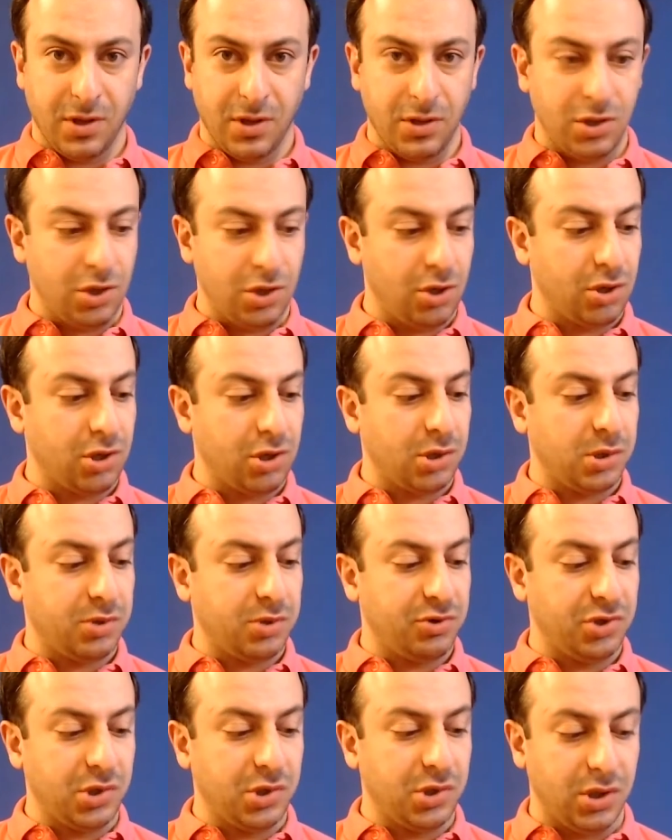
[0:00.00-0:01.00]
You're
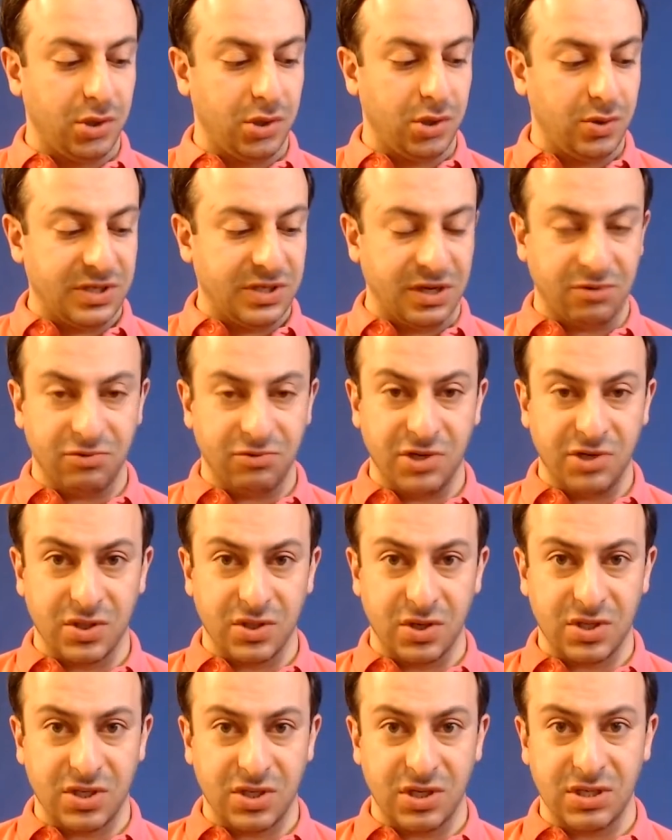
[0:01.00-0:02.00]
losing
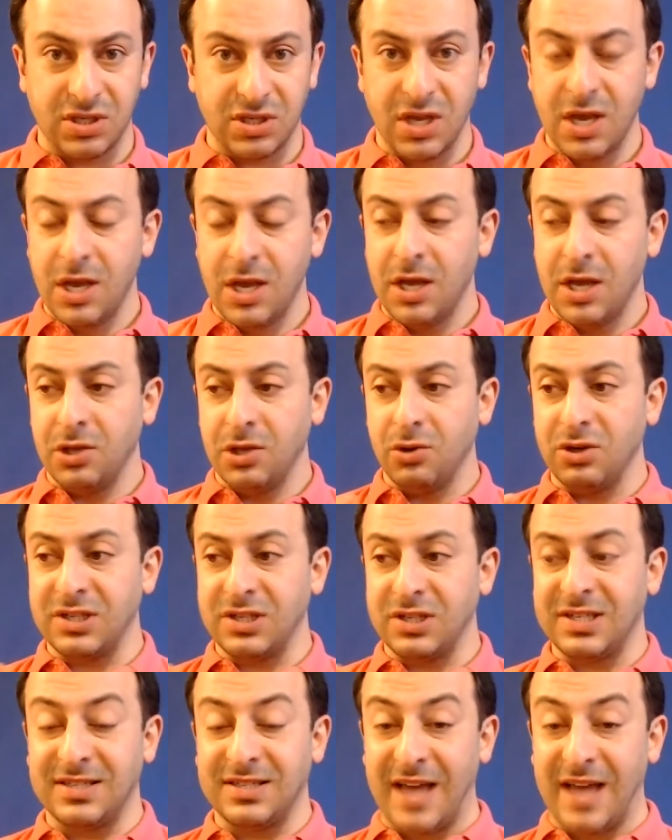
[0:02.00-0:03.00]
resources. Your
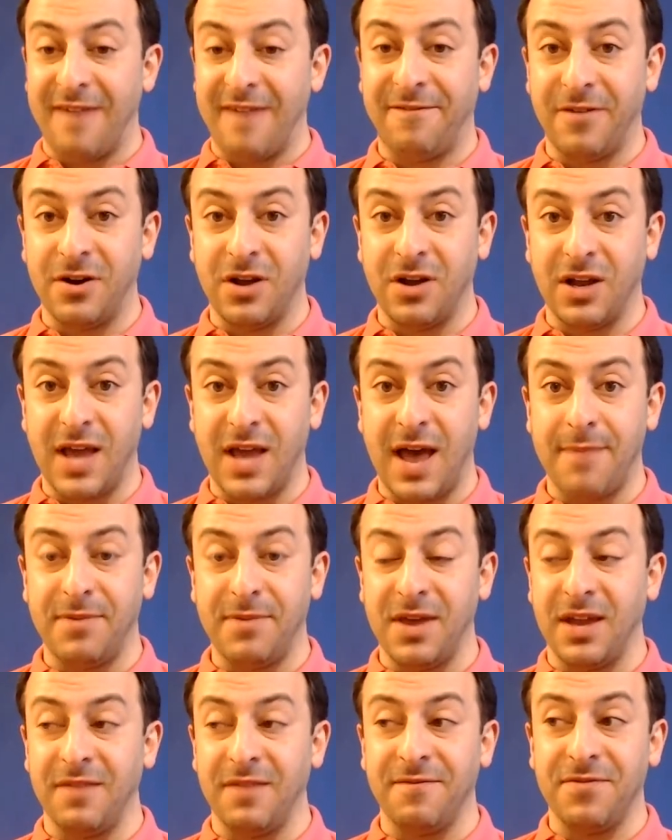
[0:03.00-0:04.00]
staff are not happy.
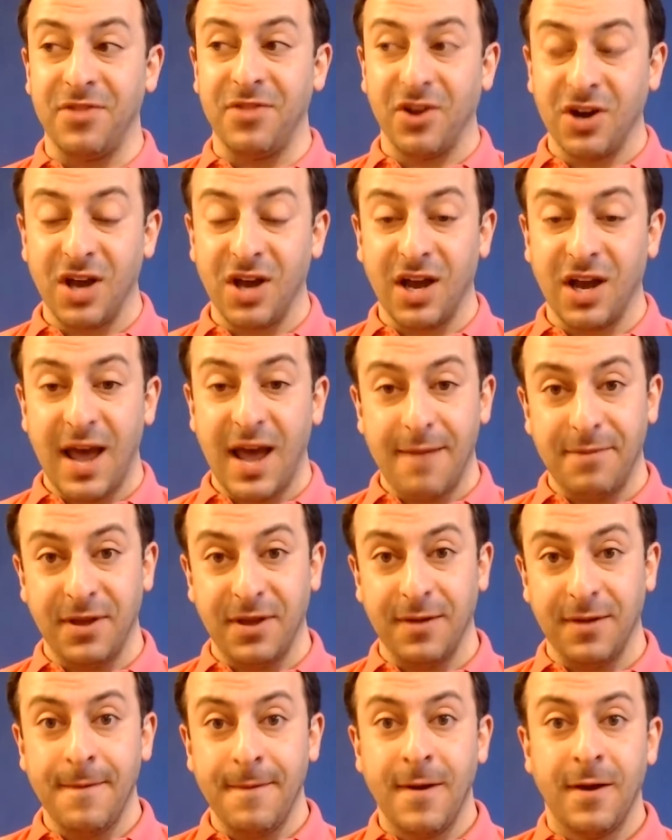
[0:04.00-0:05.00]
And if they're not
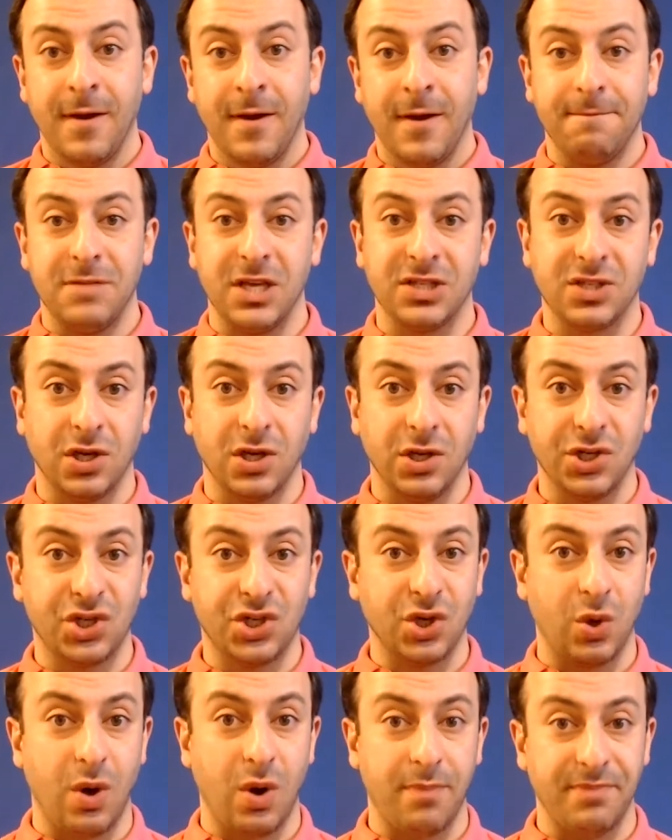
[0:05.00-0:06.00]
happy, it's going to
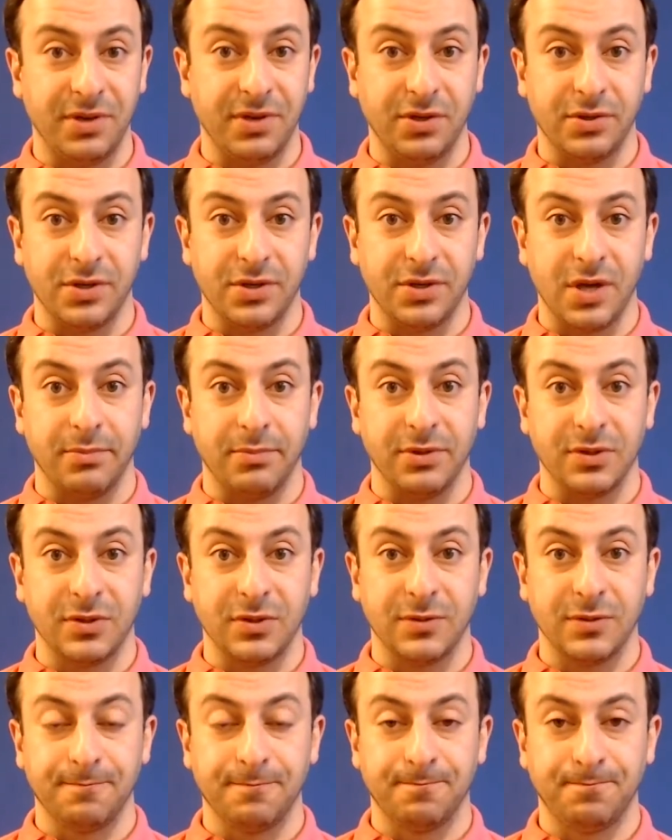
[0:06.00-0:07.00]
show up in your
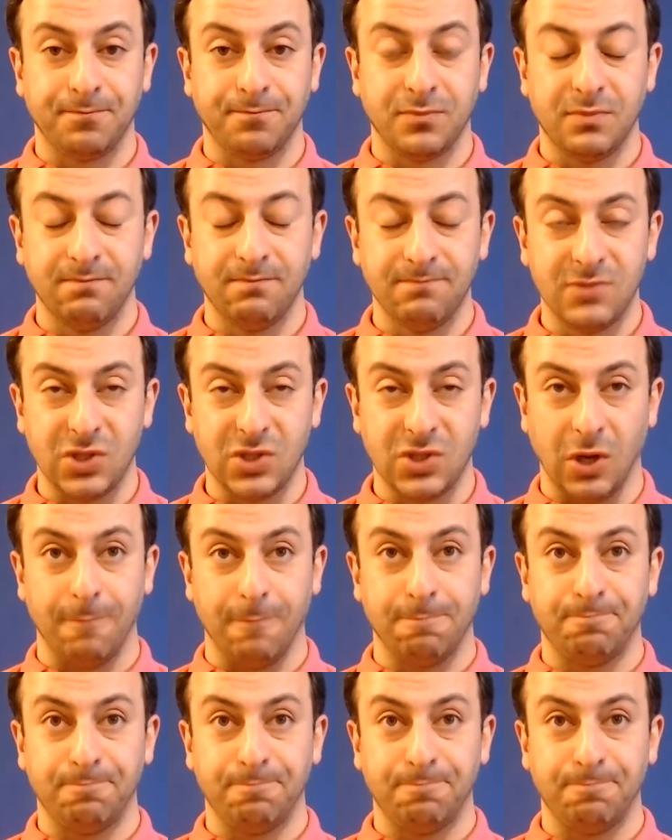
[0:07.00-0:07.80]
numbers. So